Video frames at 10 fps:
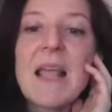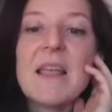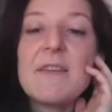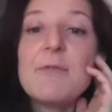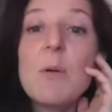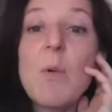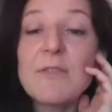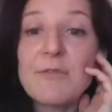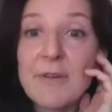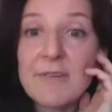If we
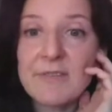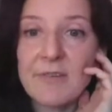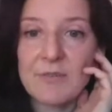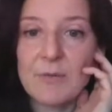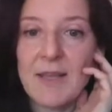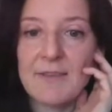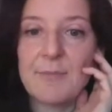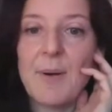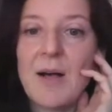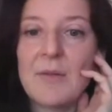want, for instance, to give
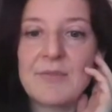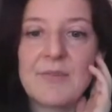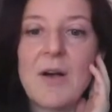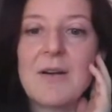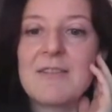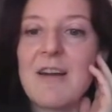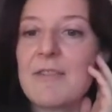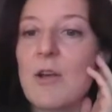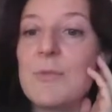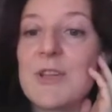bounds on
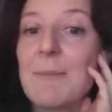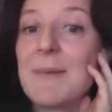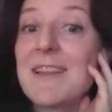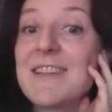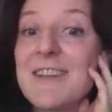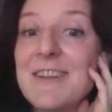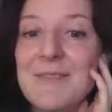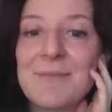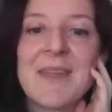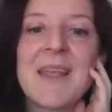graph communicability,